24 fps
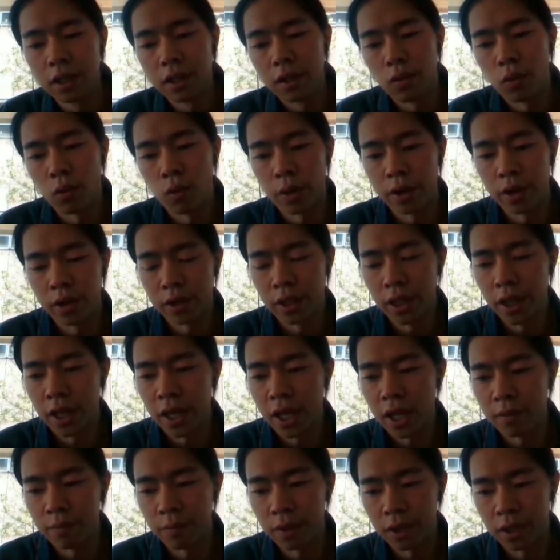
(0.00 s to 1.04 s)
where they
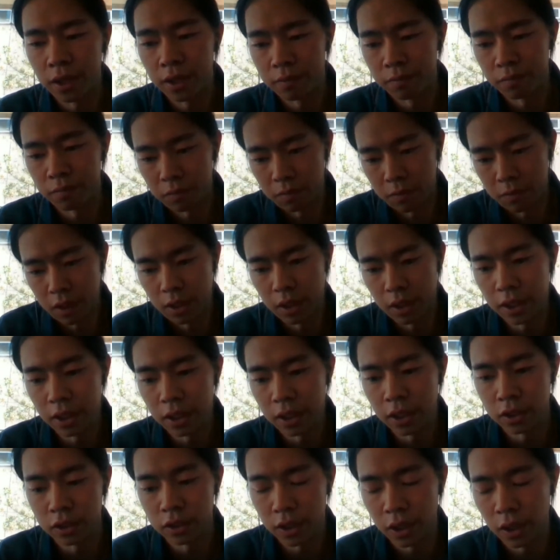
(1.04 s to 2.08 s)
have
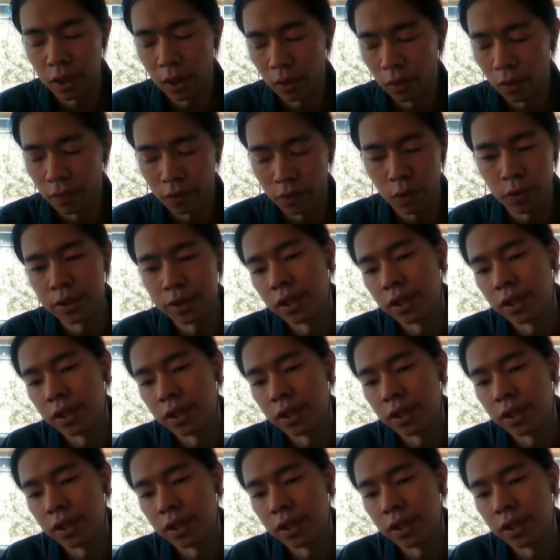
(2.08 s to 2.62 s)
of course,